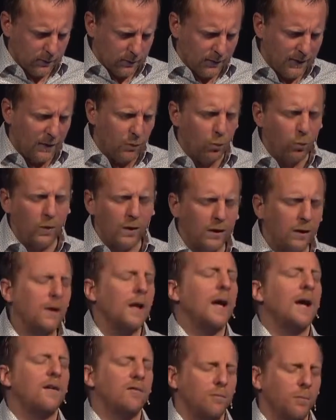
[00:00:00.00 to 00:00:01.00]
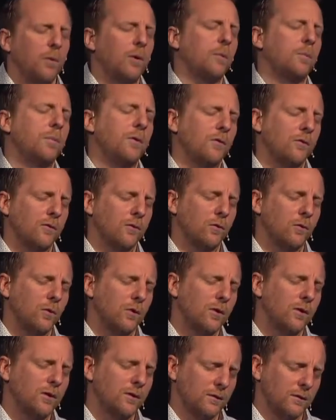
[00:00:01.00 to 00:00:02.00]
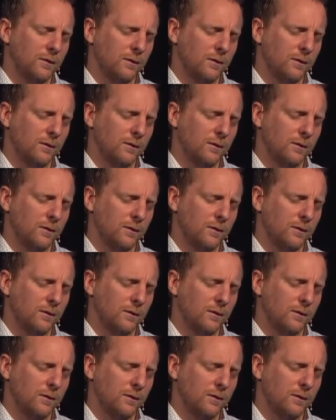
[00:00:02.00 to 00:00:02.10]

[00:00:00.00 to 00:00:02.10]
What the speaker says: that will have purpose, Lord.